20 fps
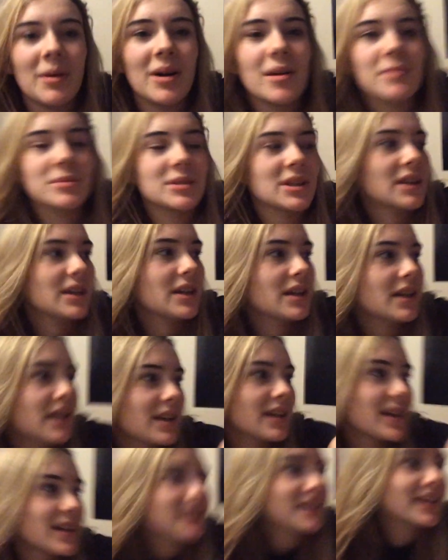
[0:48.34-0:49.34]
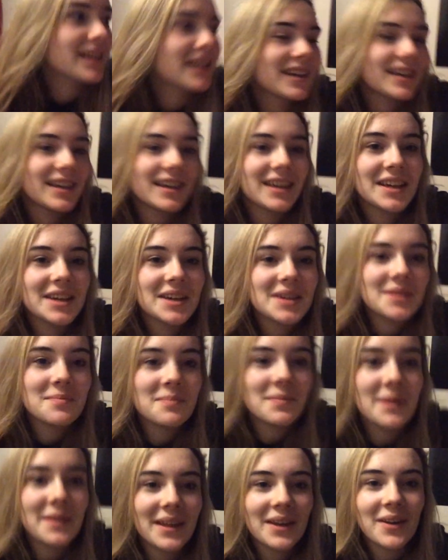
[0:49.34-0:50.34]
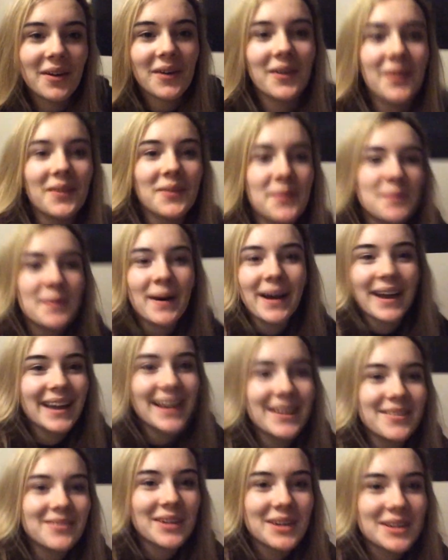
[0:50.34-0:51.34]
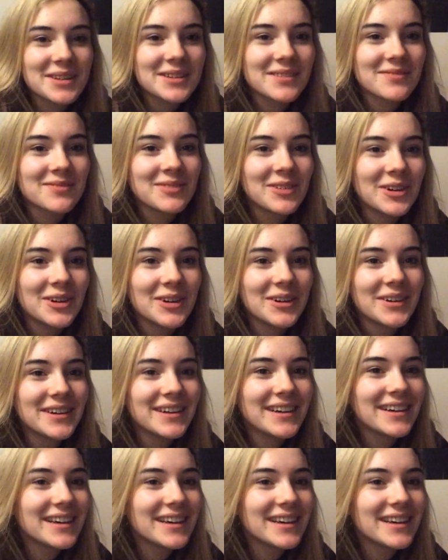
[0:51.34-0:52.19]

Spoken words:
I'm taking. But they're not by much more.